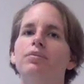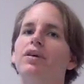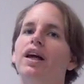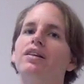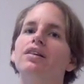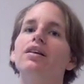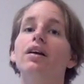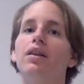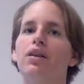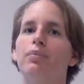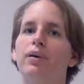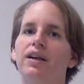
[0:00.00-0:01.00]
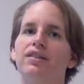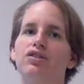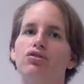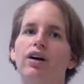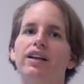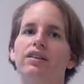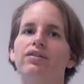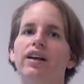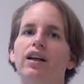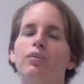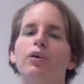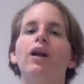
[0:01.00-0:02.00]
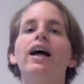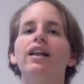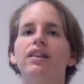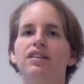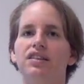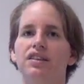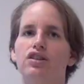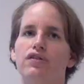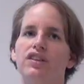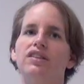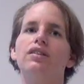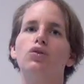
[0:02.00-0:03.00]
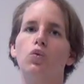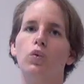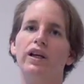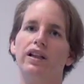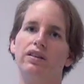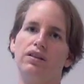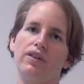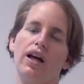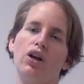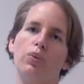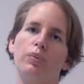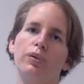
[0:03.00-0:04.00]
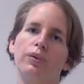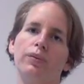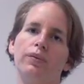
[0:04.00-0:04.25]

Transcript: that I'm getting the best ride available and the service will develop.